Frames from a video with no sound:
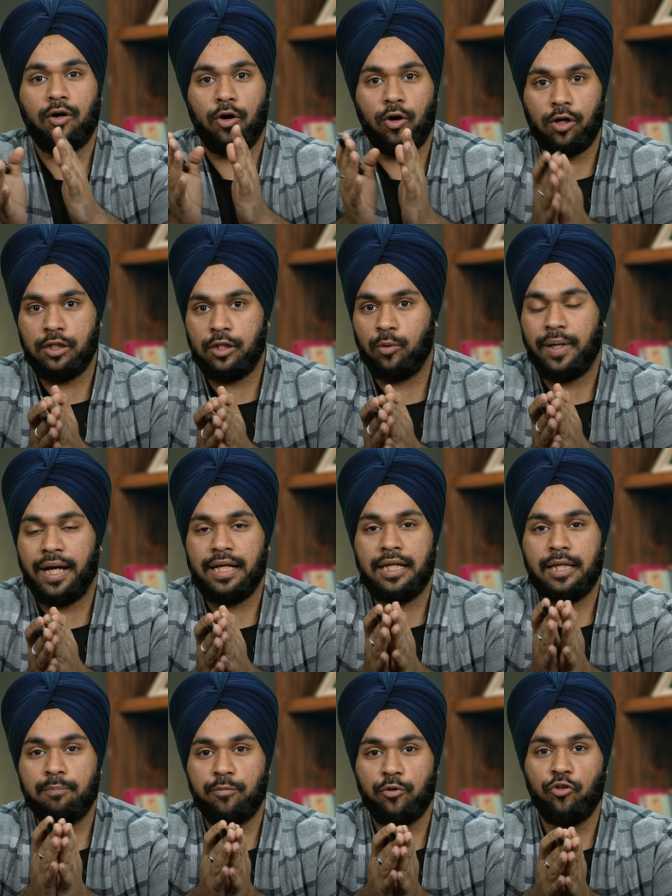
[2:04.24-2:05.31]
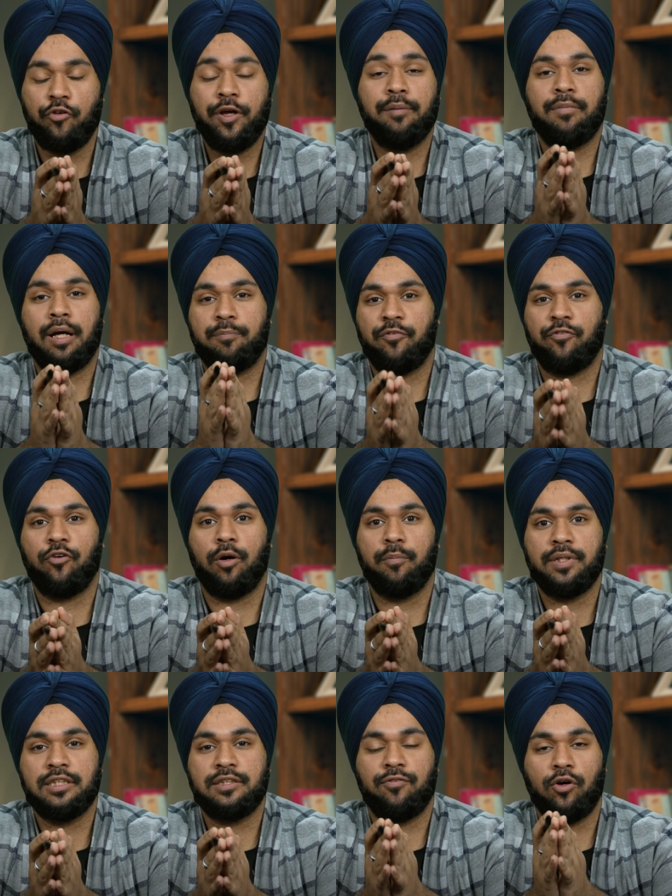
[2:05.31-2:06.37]
all the while improving my
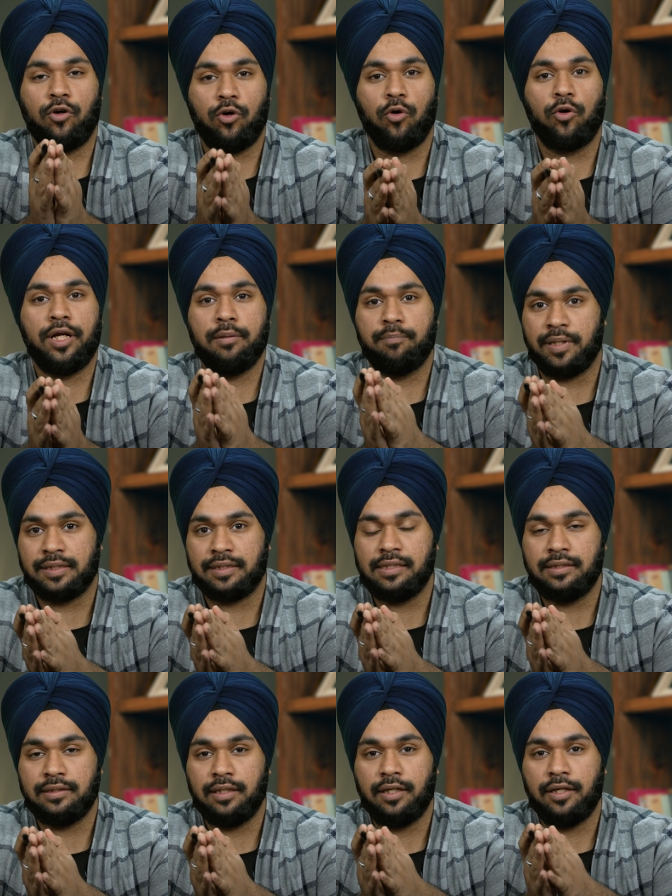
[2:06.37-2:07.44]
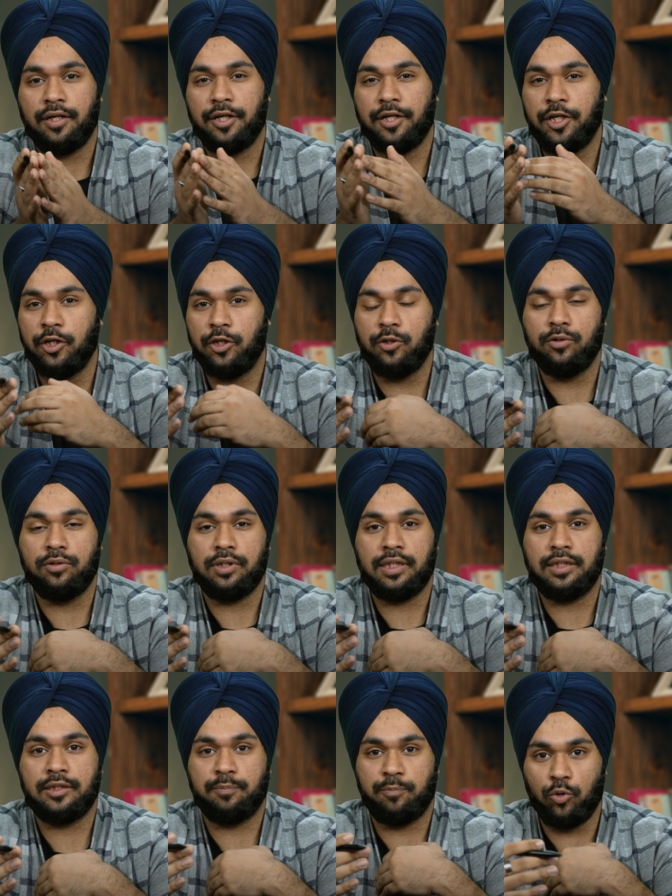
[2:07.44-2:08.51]
performance for coding puzzles due to
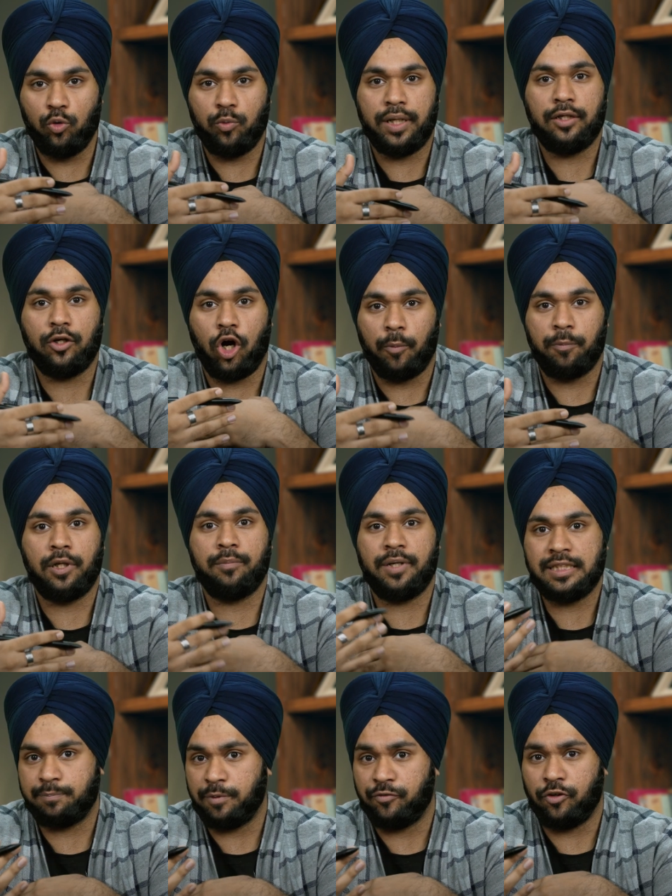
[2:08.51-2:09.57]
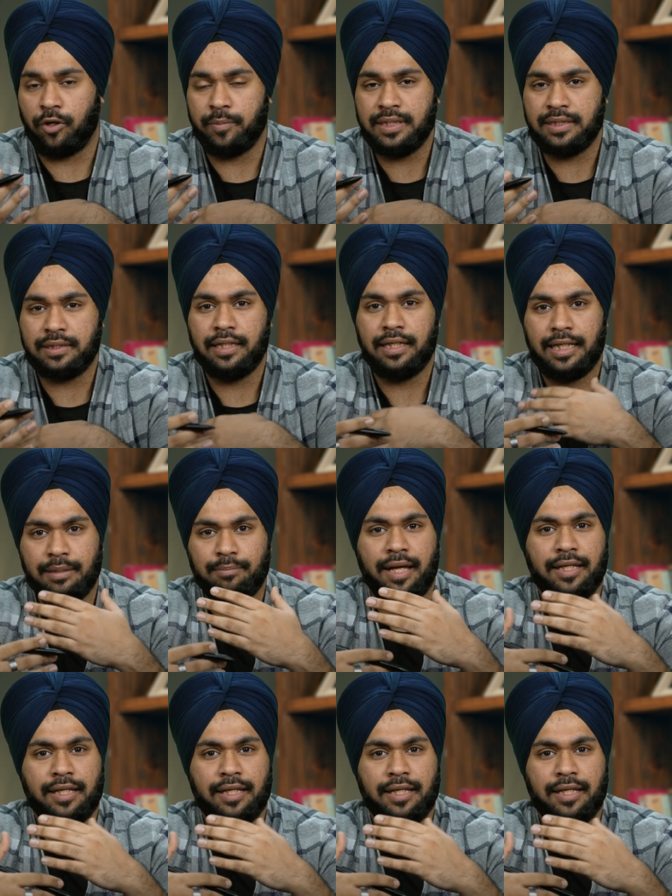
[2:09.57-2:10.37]
its proven optimized performance in